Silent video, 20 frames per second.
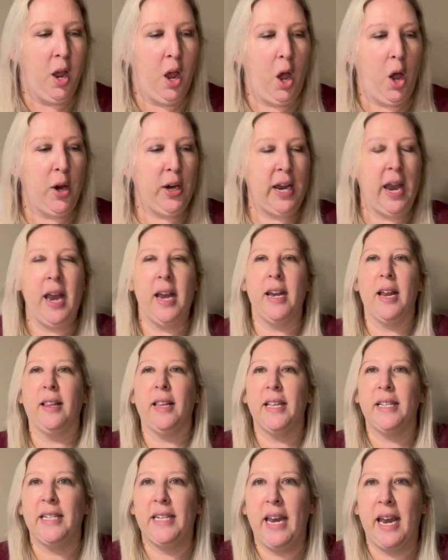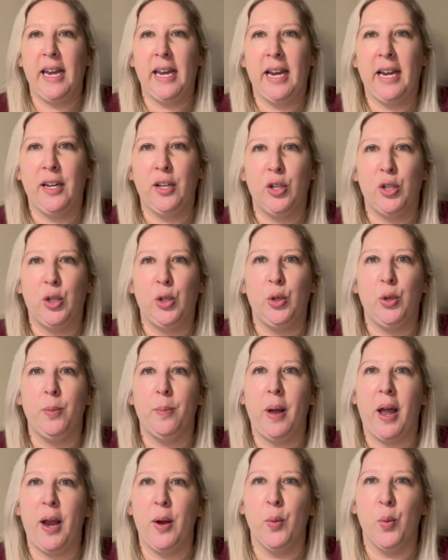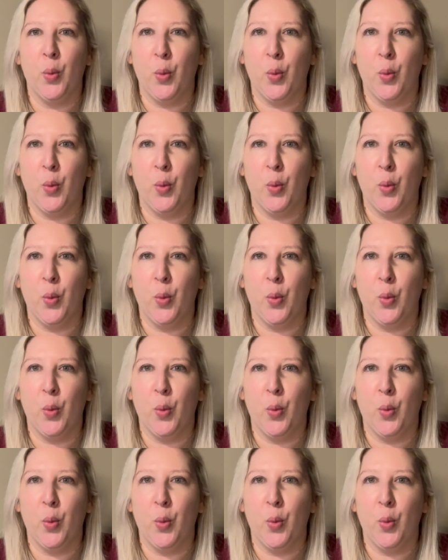Okay, now let's get into my